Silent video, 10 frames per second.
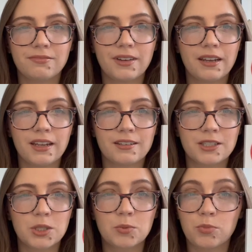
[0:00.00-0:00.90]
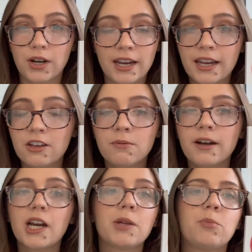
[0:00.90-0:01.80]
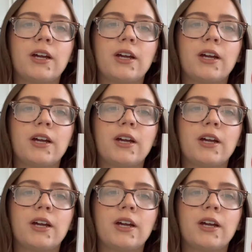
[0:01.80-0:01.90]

in like spring I could wear it.